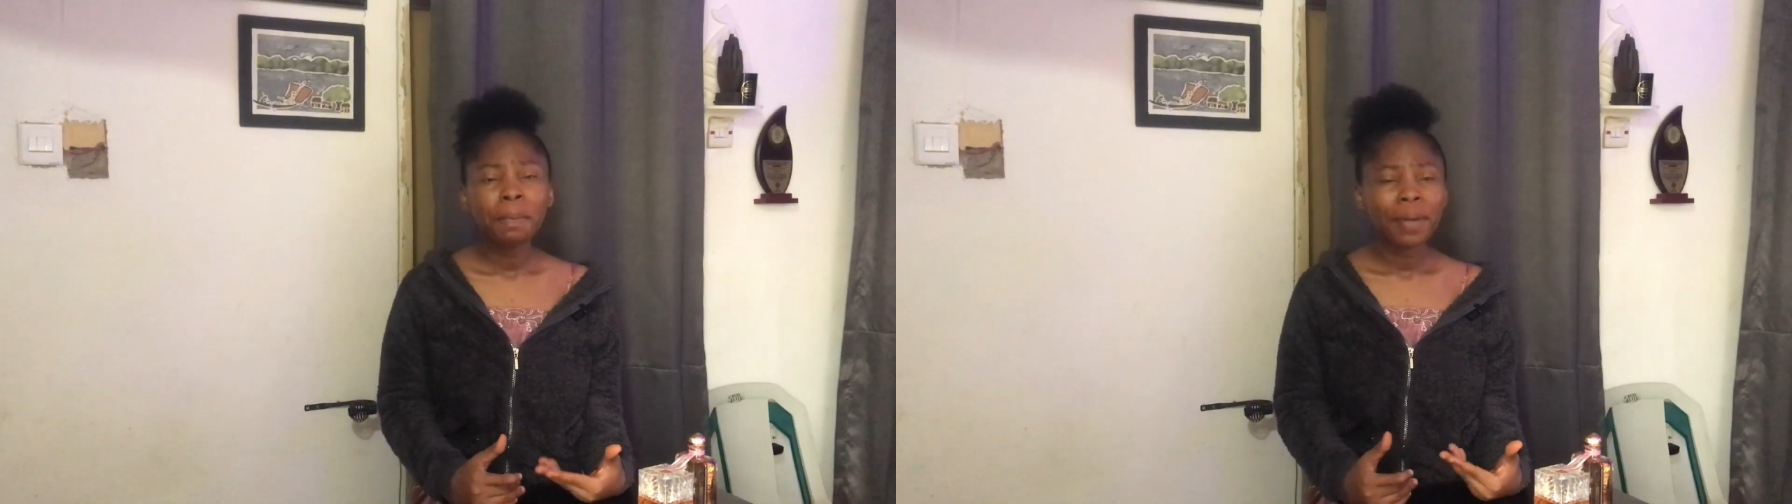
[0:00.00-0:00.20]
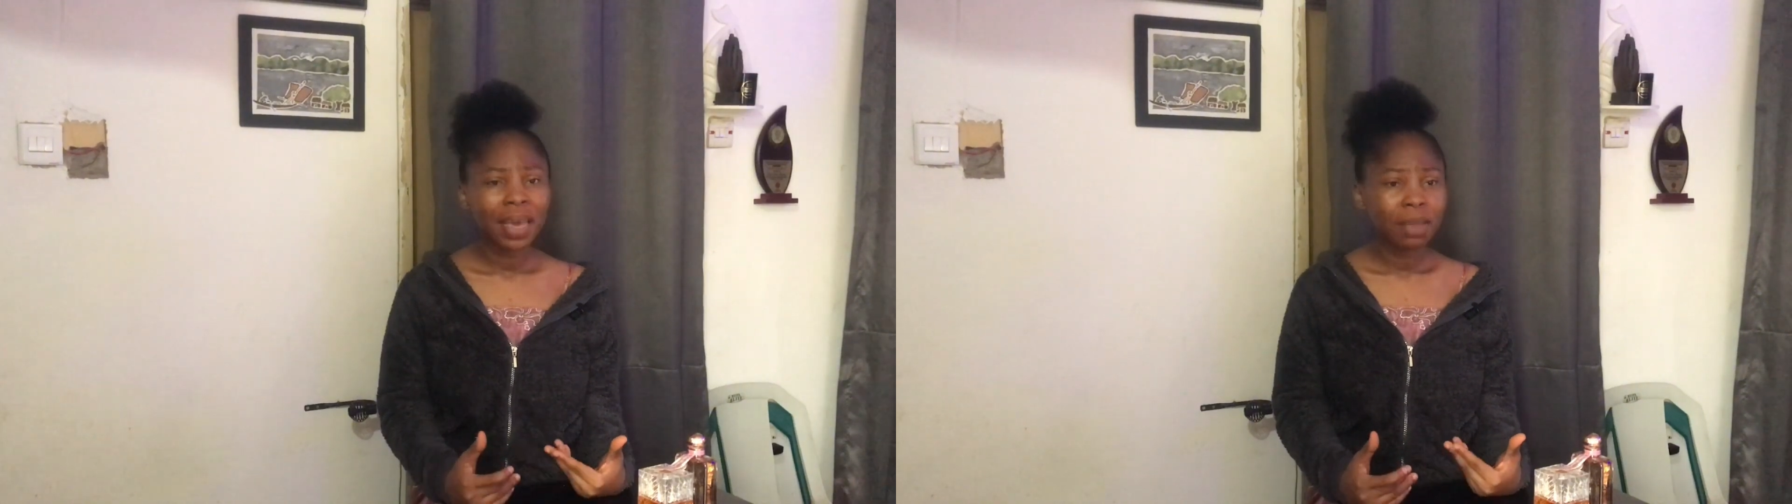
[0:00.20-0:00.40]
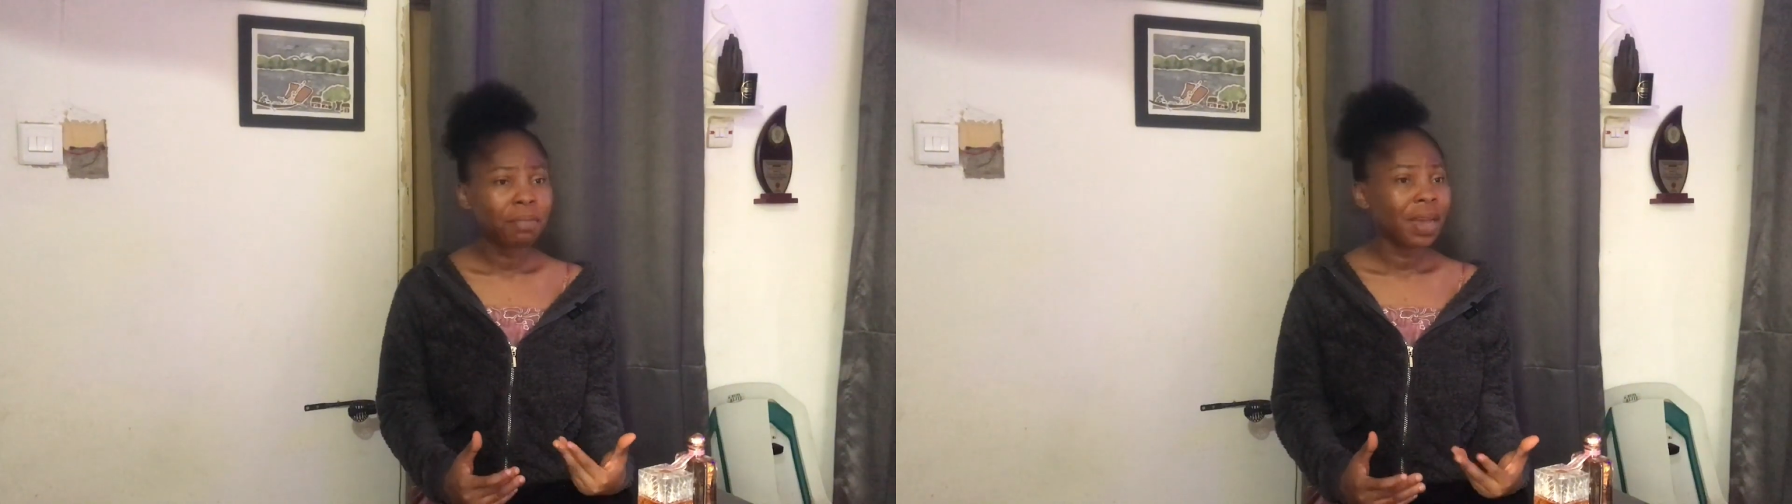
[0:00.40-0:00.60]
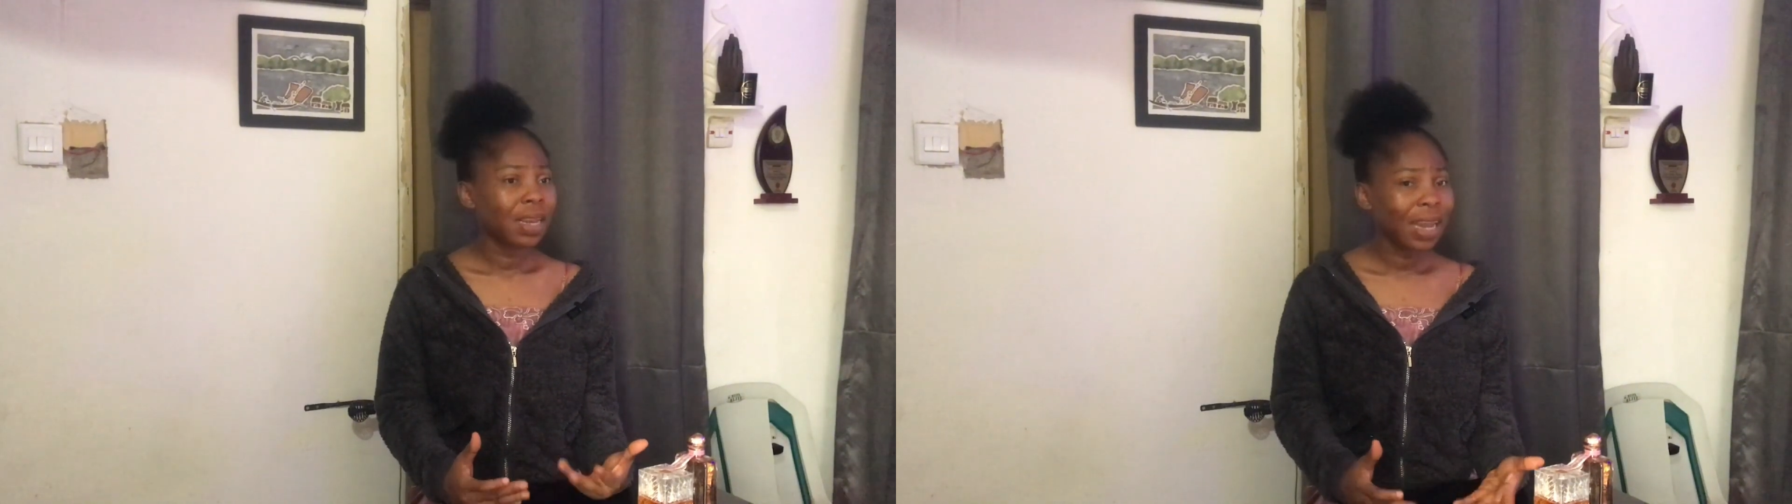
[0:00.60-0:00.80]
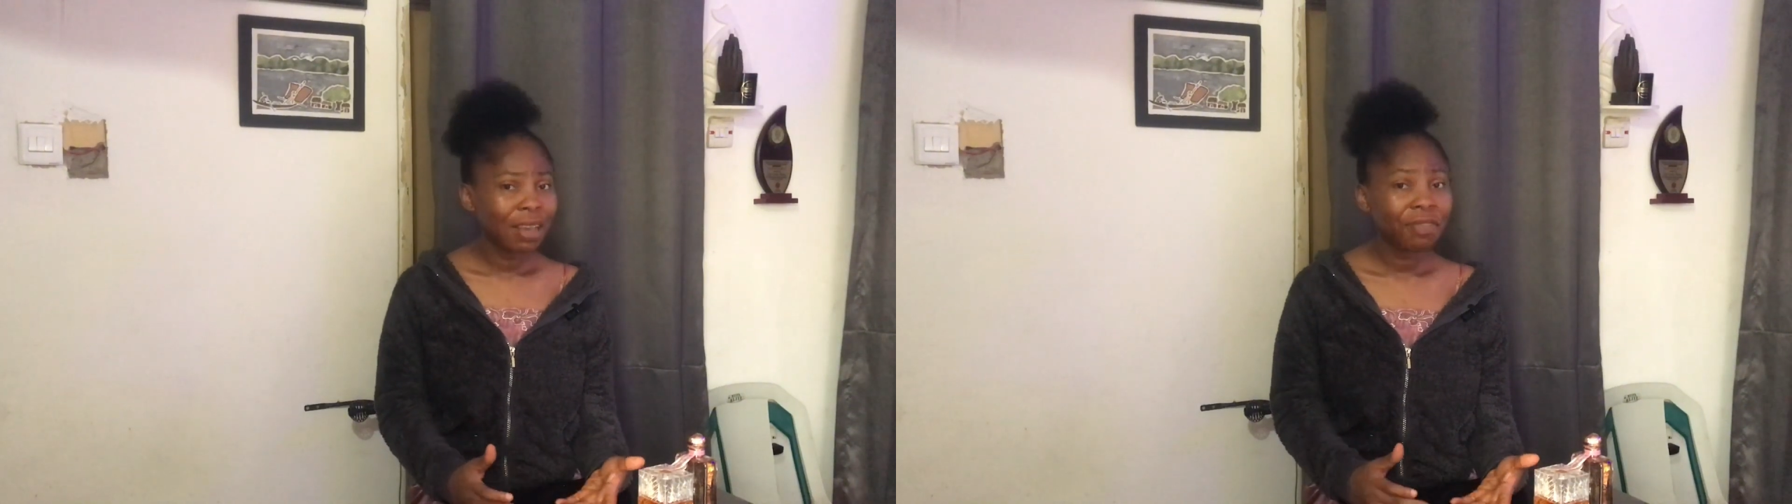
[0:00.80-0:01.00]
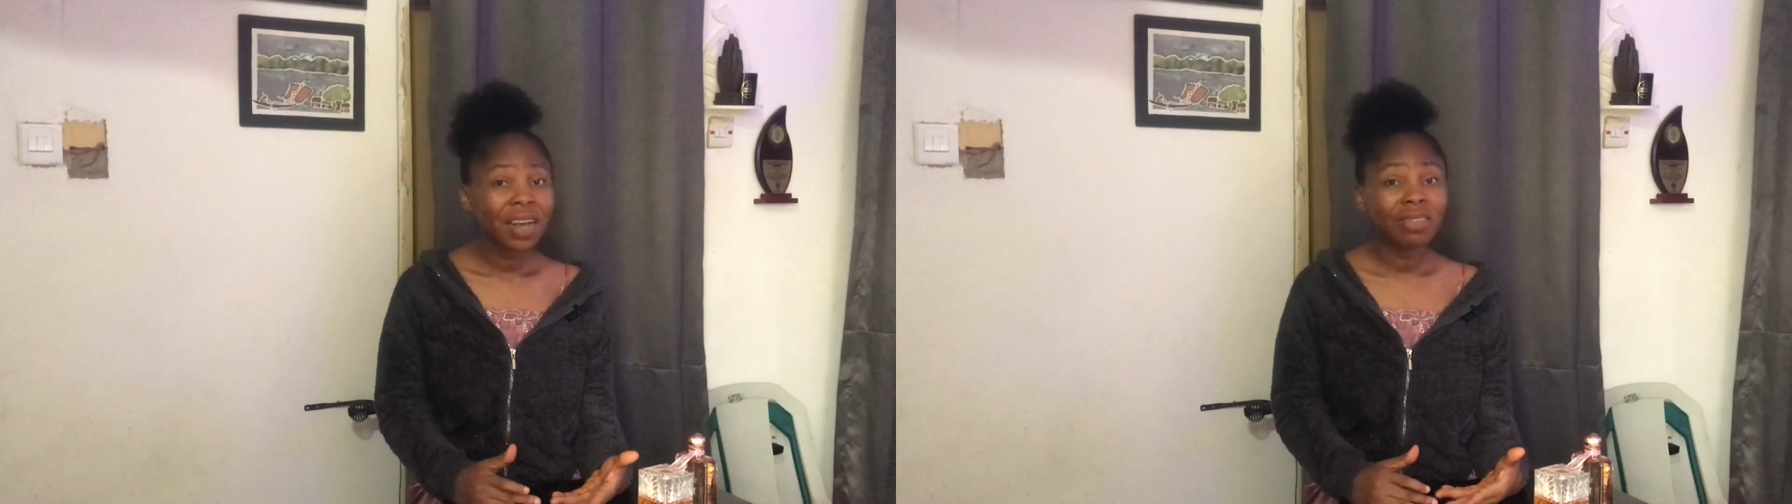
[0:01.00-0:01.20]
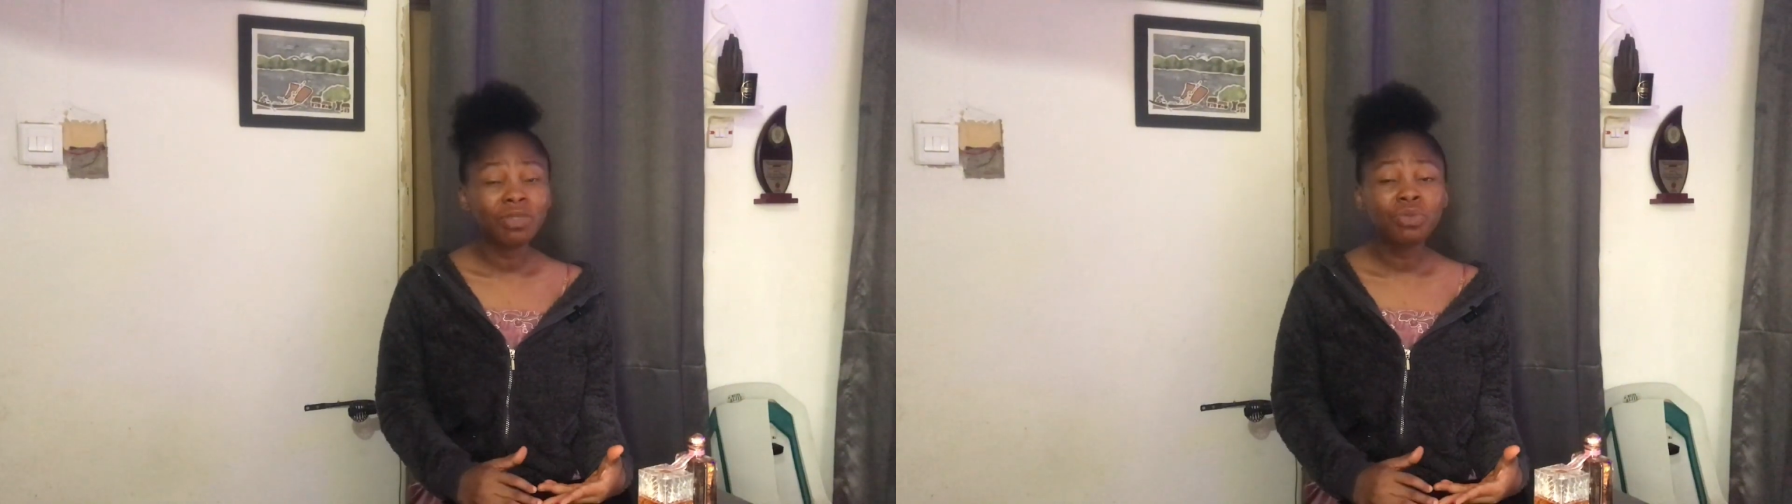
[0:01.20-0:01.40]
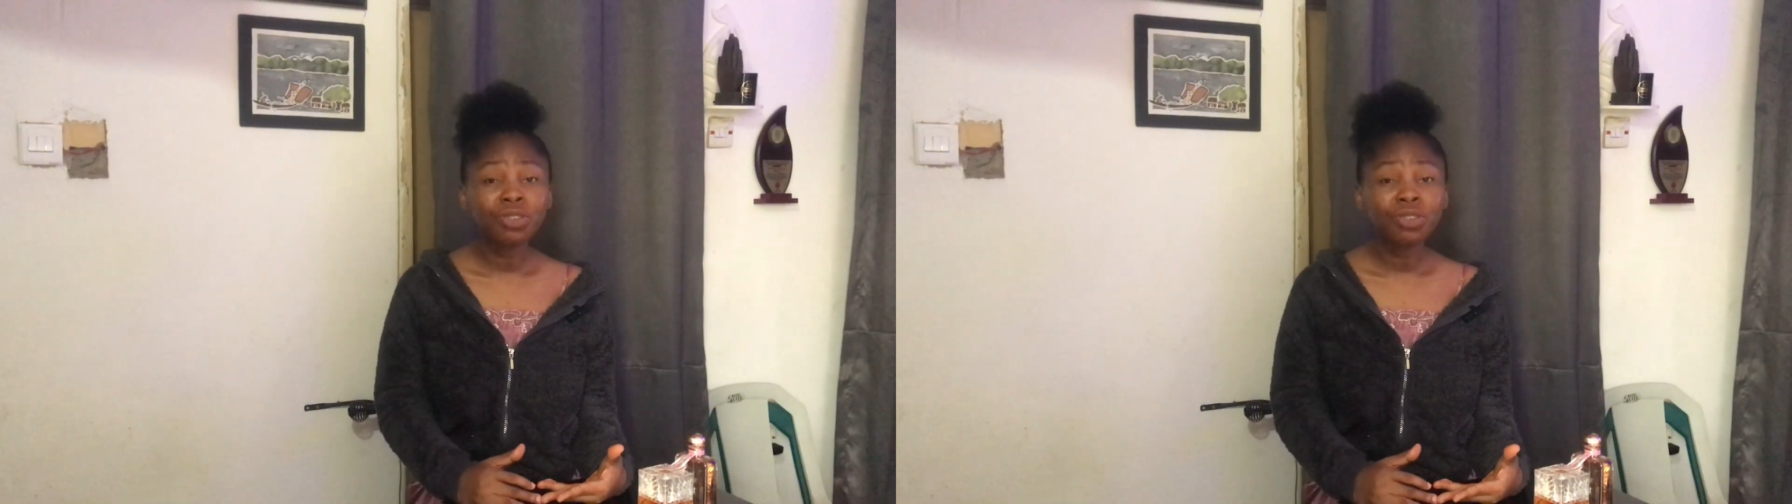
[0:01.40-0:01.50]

My life has